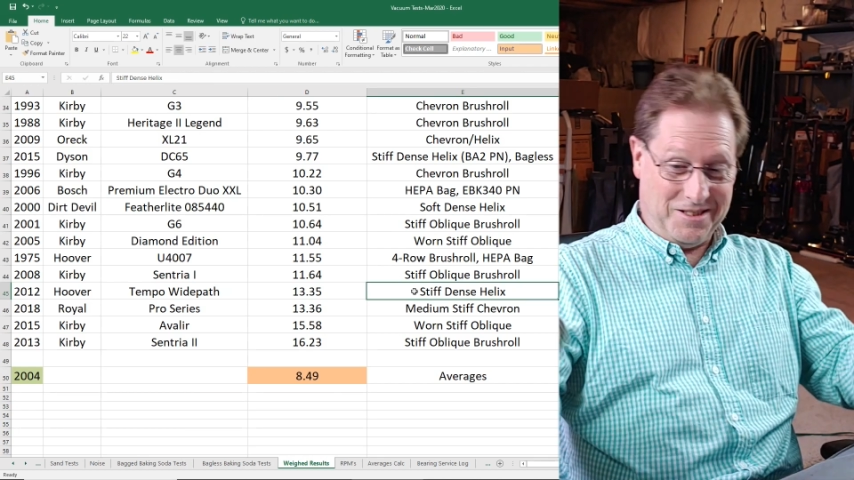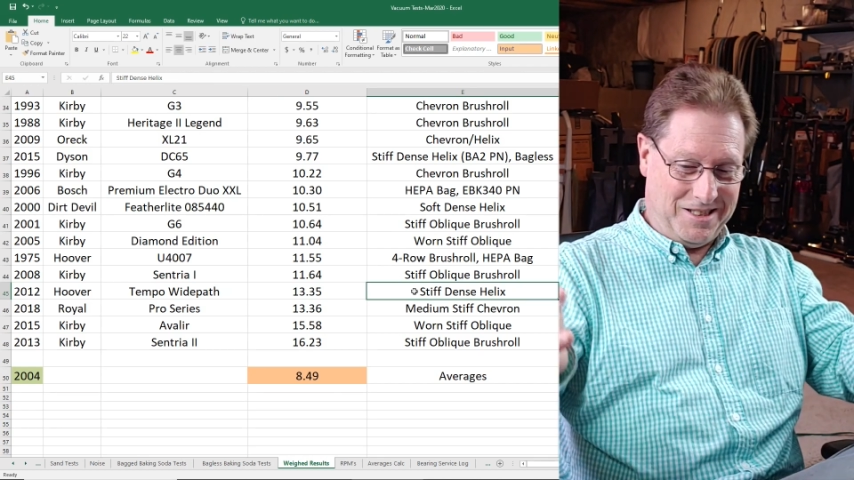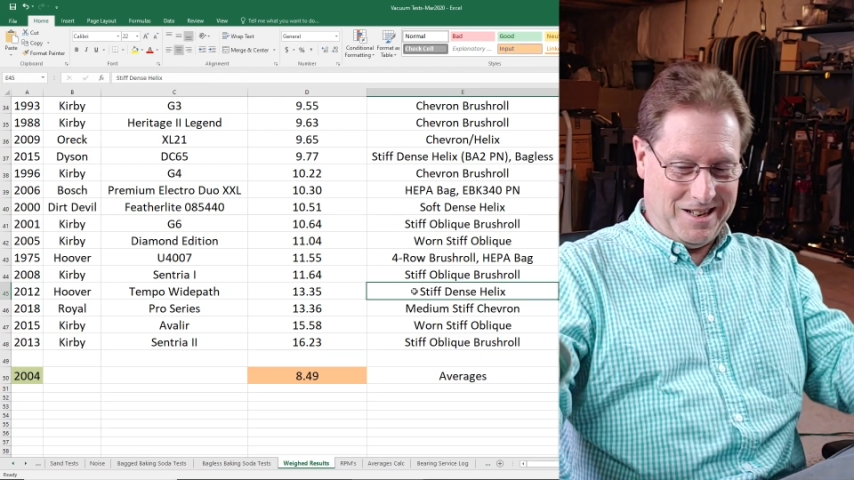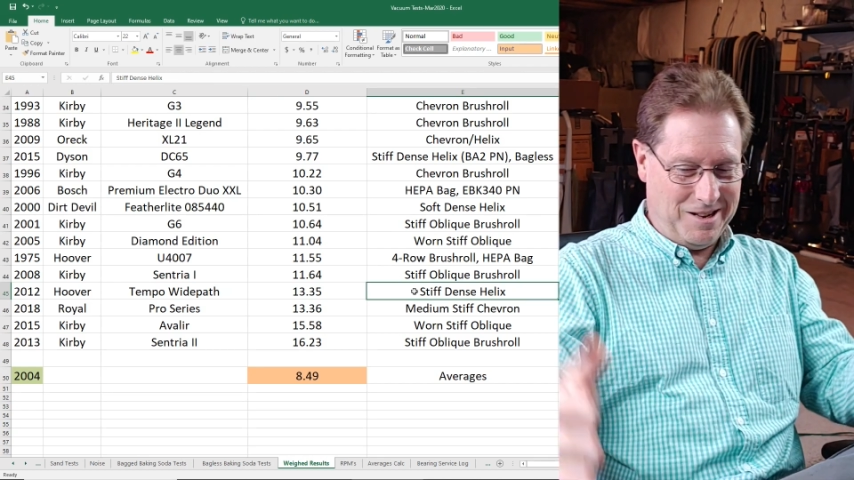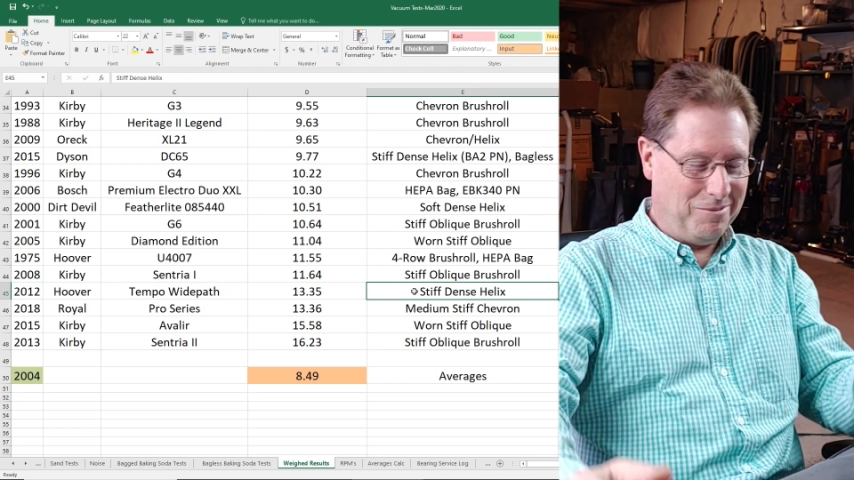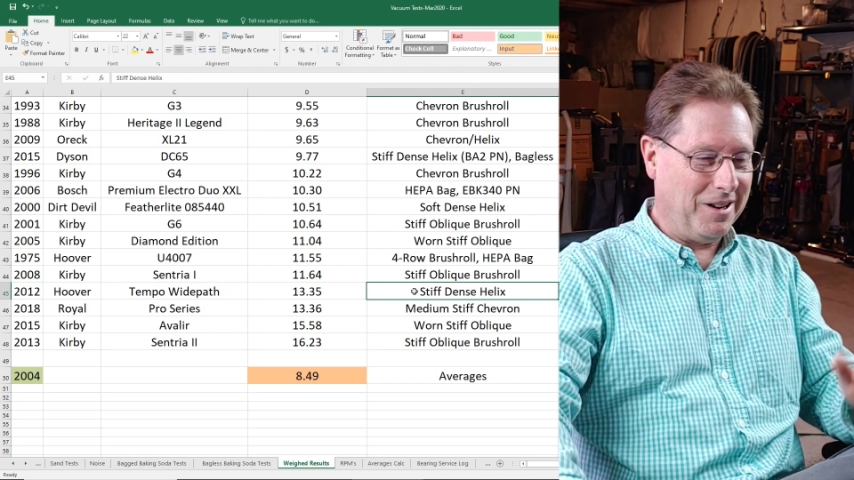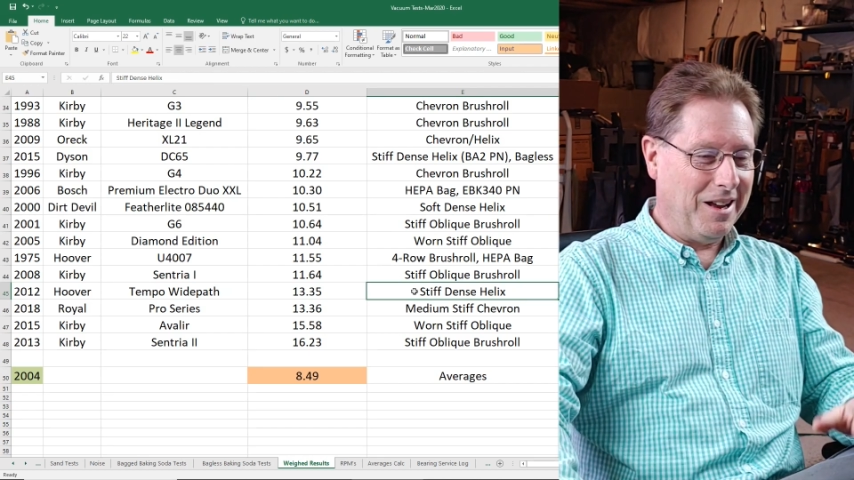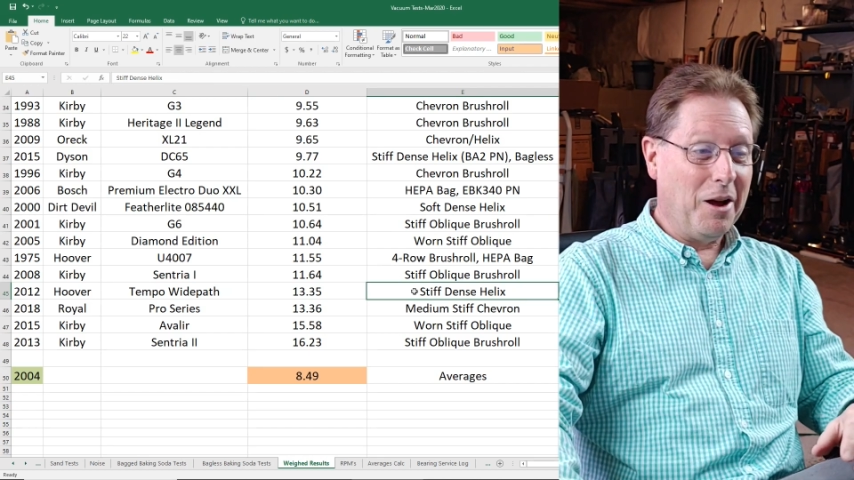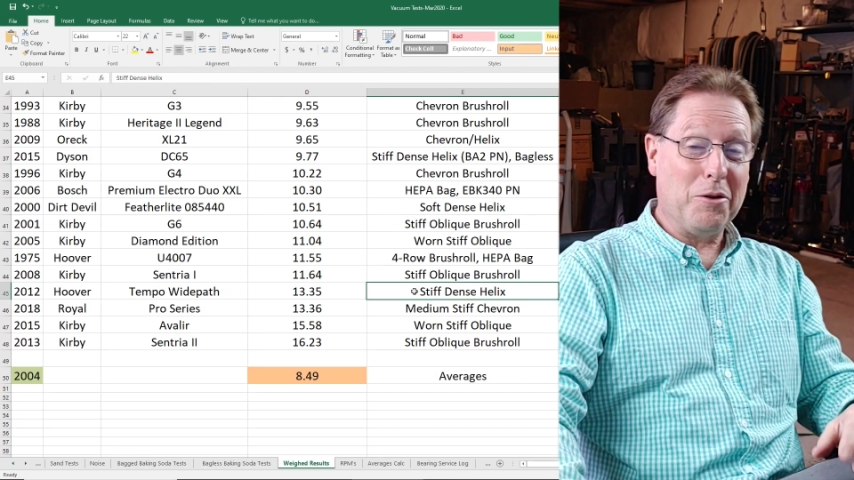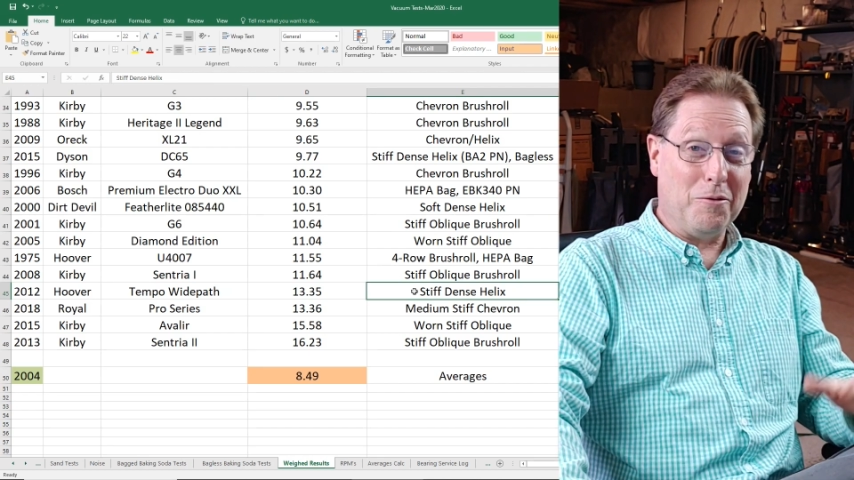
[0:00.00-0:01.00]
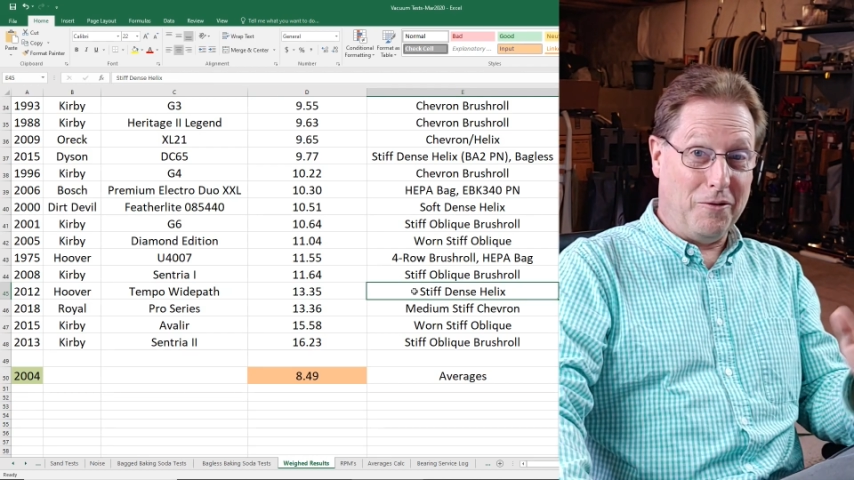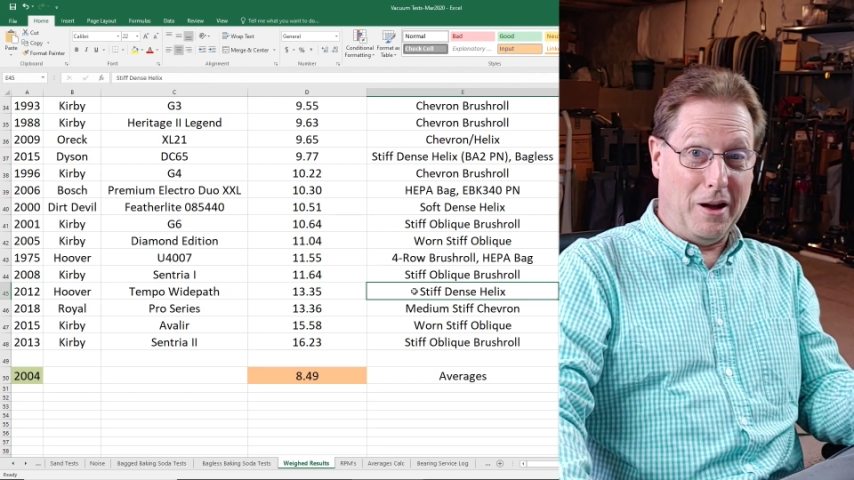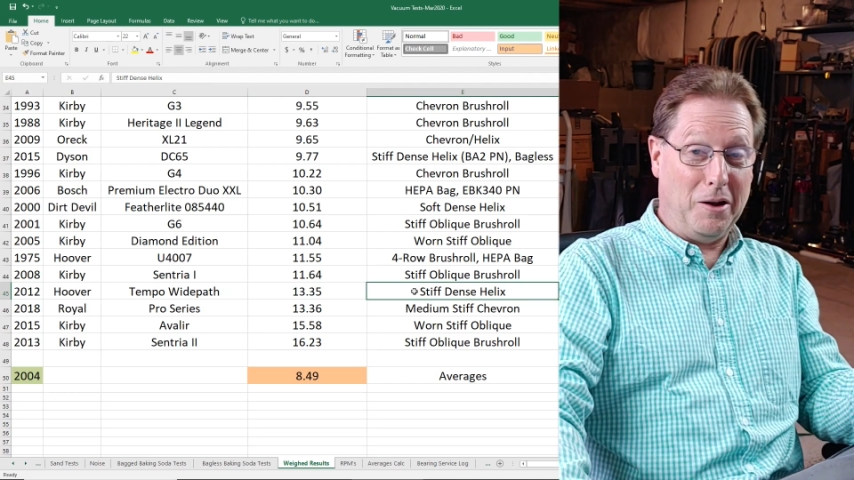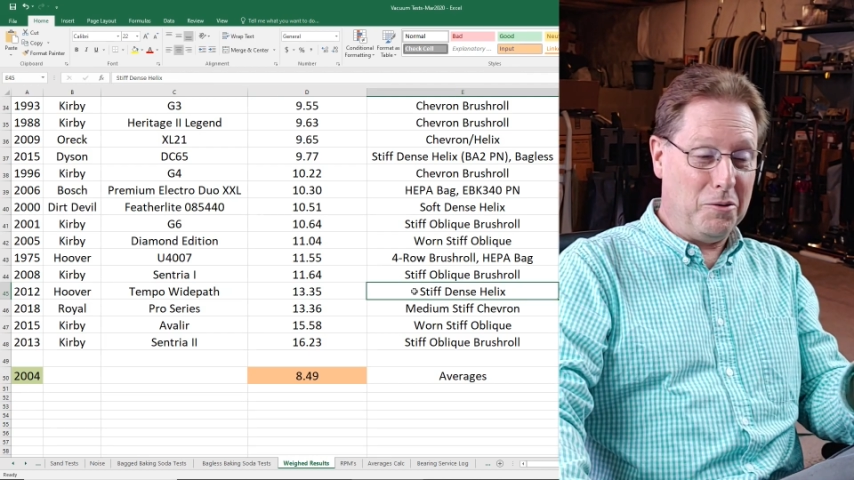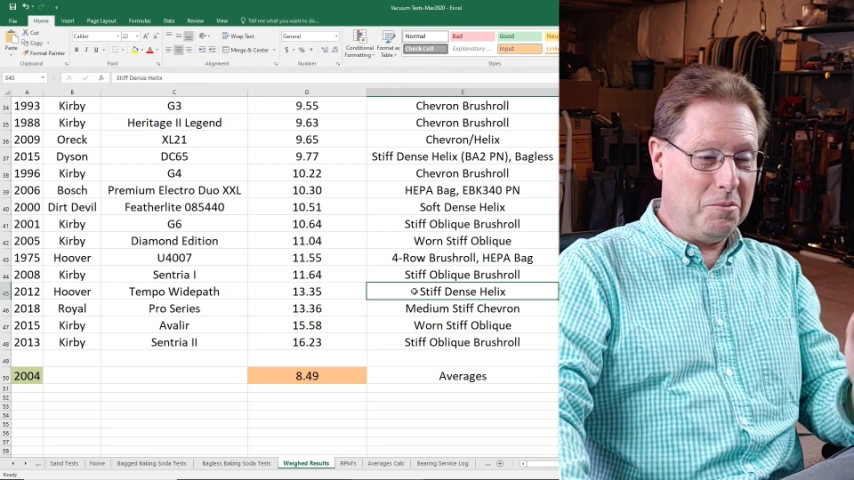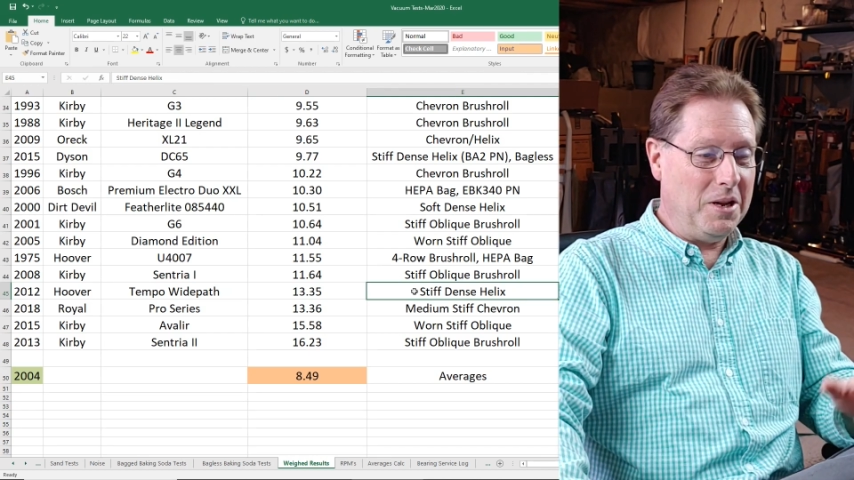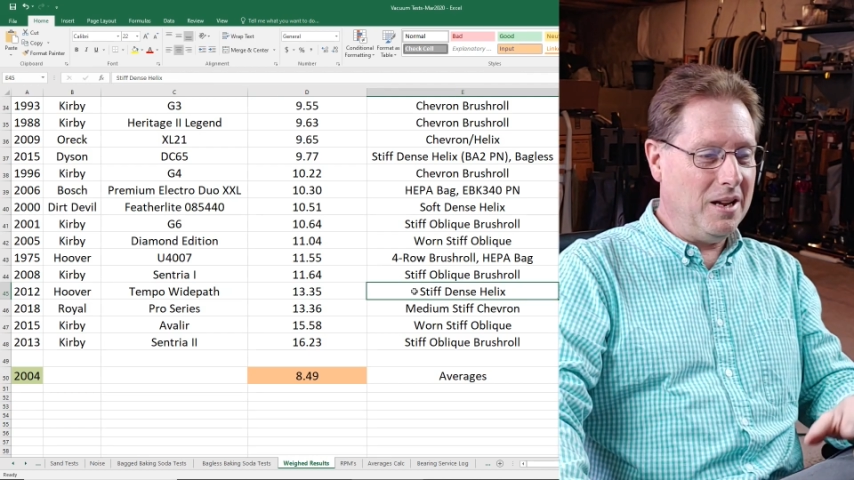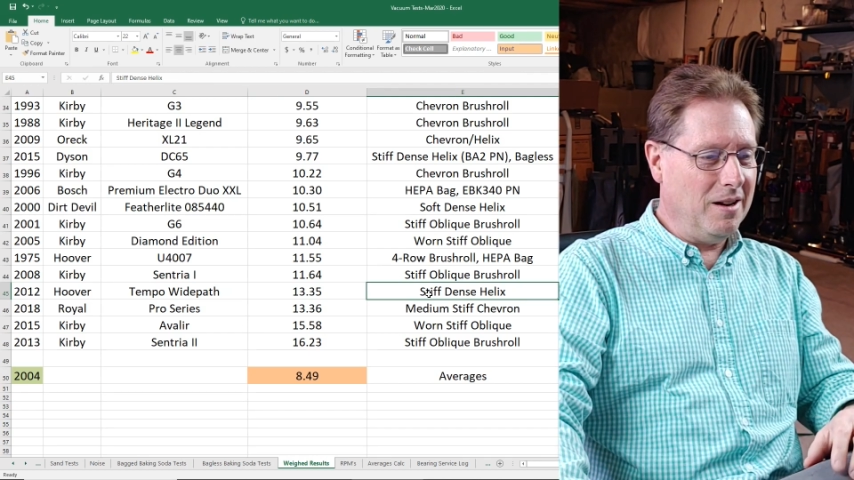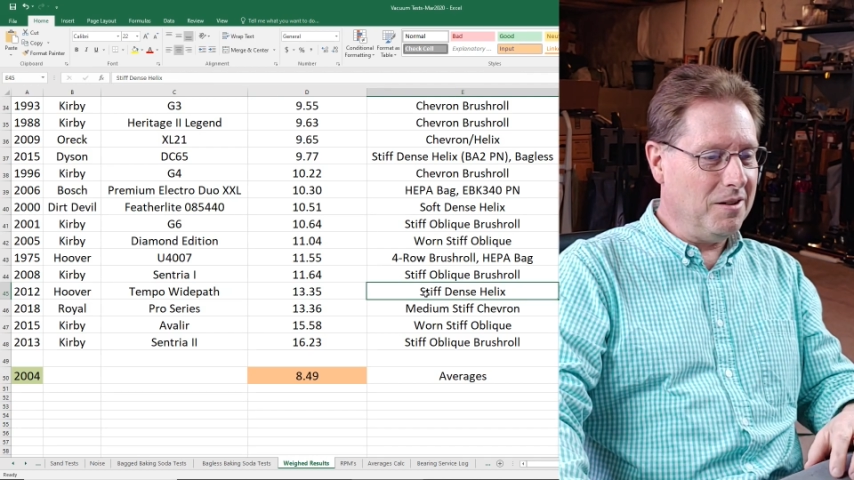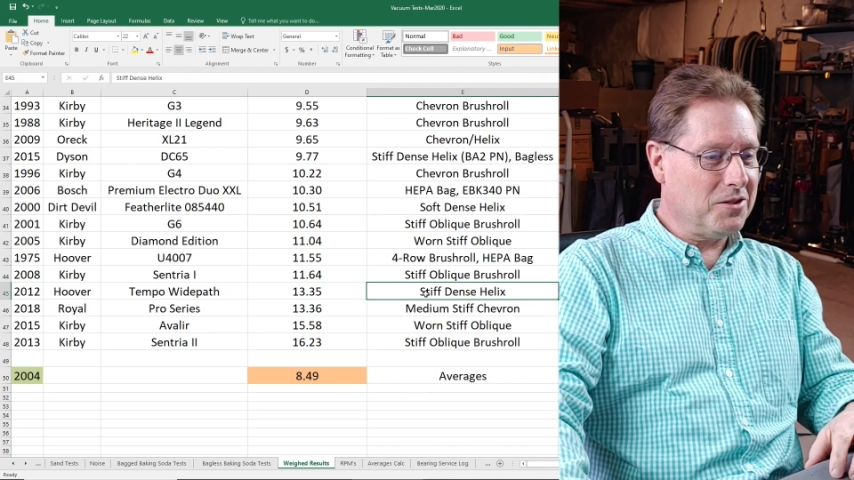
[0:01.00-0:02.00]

Gee, what, you following me here?